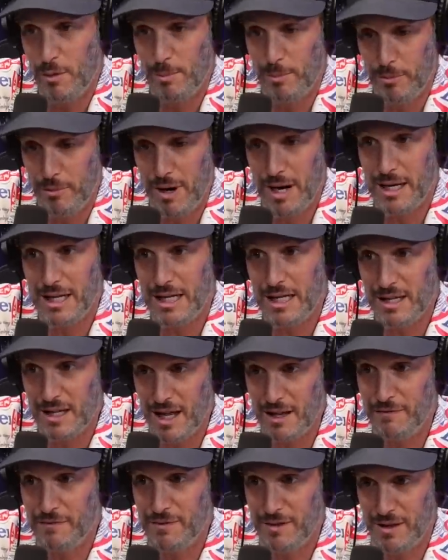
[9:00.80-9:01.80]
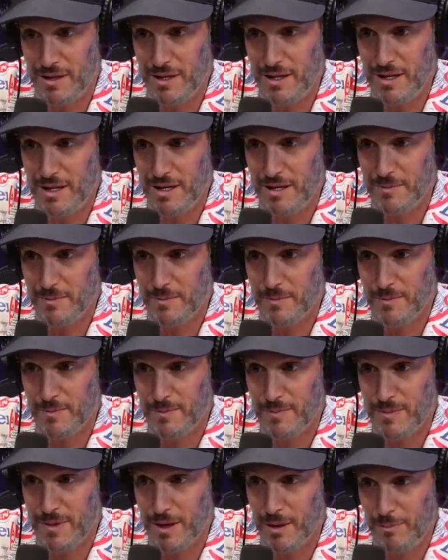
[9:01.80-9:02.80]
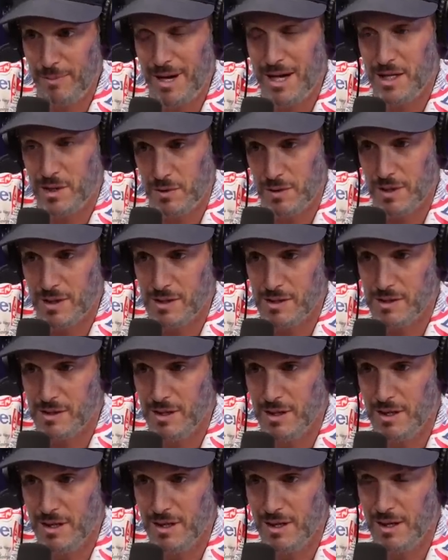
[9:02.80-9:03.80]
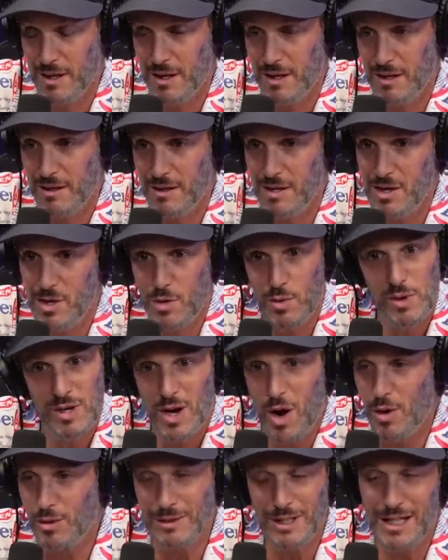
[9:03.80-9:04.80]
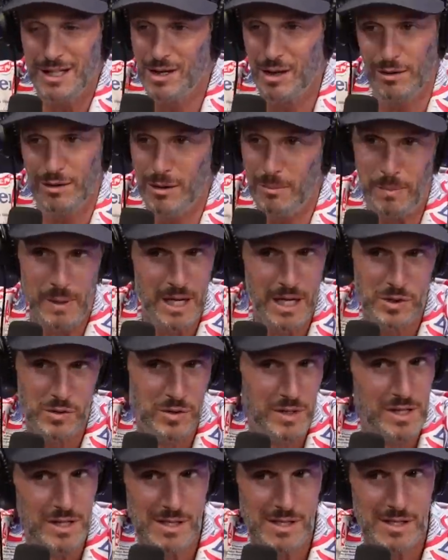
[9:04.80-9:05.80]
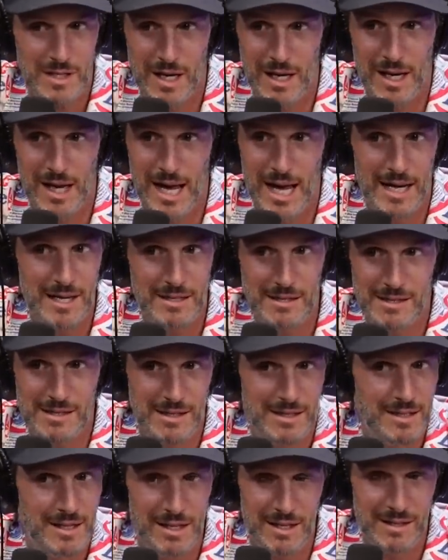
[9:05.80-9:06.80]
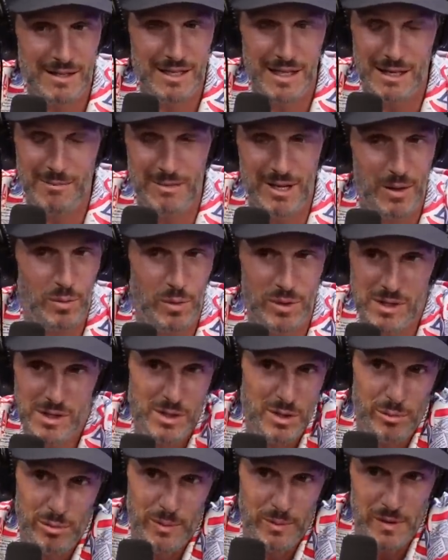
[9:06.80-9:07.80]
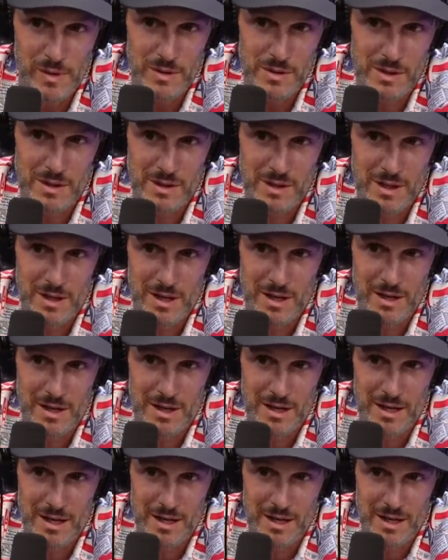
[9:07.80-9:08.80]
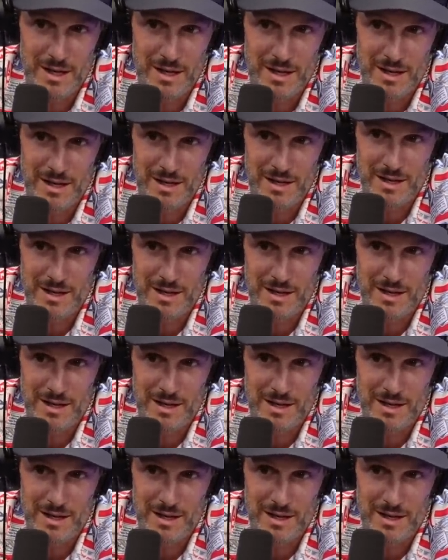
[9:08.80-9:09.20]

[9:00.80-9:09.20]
Brady left the Patriots, you had only known the Patriots as a team that won Super Bowls. Or at